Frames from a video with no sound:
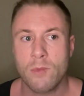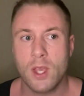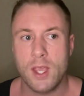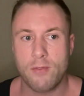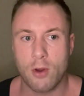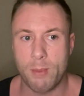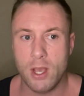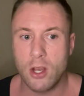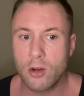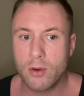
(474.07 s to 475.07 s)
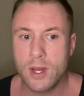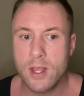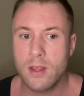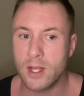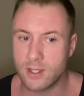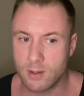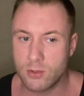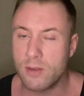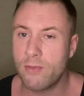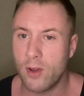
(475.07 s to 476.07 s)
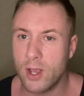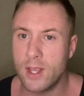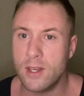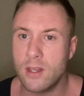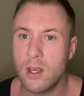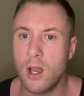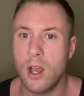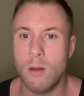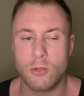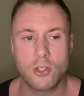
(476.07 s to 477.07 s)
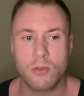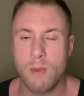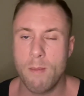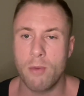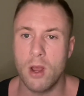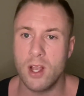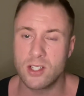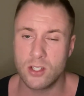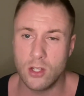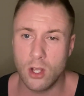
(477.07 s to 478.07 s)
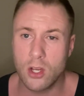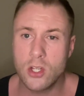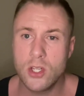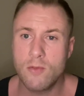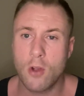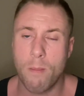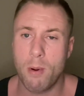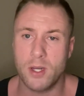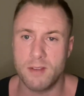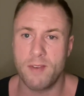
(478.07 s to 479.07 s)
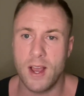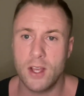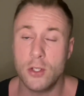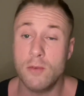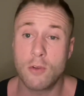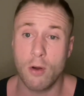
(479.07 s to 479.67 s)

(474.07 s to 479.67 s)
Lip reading: if you're a bit hungry, that's absolutely fine. Just remember, as long as you've got body fat, you've got